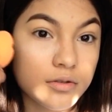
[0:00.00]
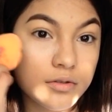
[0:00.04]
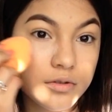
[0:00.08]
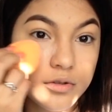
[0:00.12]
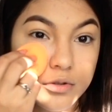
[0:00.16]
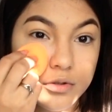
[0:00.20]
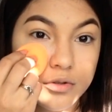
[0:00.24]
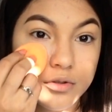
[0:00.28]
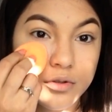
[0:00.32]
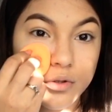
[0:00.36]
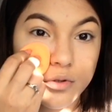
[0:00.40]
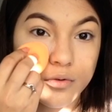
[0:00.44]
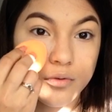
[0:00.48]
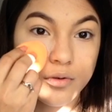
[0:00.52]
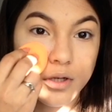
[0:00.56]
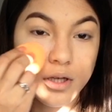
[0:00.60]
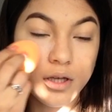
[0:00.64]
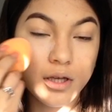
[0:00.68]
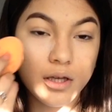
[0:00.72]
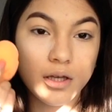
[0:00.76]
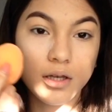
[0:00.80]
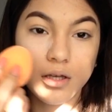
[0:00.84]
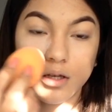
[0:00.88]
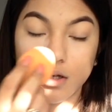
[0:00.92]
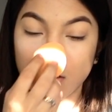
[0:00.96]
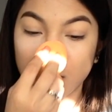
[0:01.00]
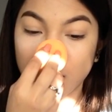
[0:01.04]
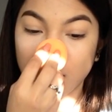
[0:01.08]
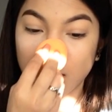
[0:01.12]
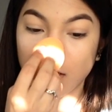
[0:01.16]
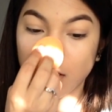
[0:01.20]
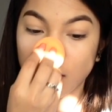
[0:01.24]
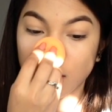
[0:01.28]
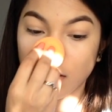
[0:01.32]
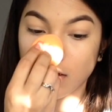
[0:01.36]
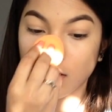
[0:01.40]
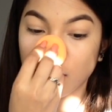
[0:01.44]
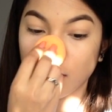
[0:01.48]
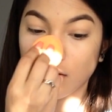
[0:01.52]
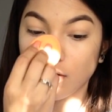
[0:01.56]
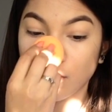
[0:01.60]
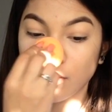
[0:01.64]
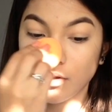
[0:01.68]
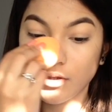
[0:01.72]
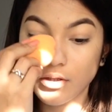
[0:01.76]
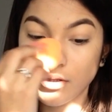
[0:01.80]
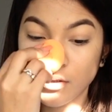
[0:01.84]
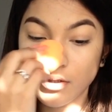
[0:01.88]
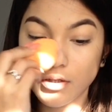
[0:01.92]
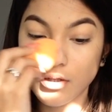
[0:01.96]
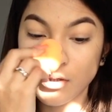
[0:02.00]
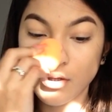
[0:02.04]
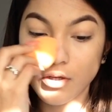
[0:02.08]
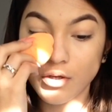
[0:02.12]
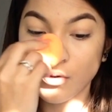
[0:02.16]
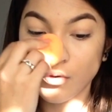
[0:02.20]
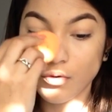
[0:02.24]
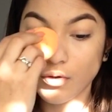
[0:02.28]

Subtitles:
just go ahead and add that on there.